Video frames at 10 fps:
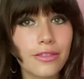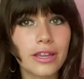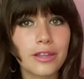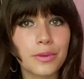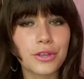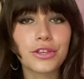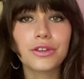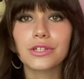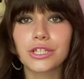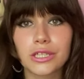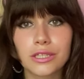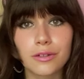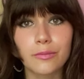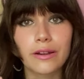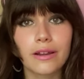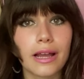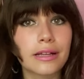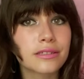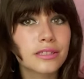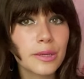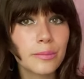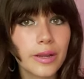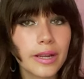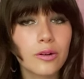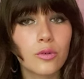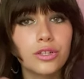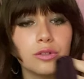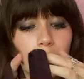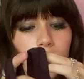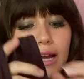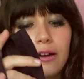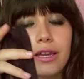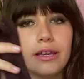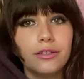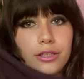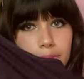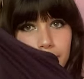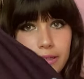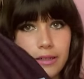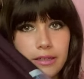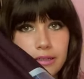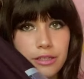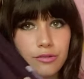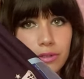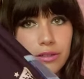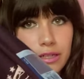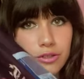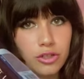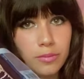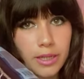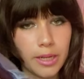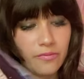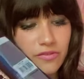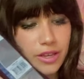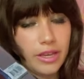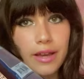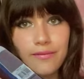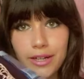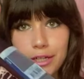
thought it'd be cute just to wear it as sleepwear or to work out in just because it's really super comfy and very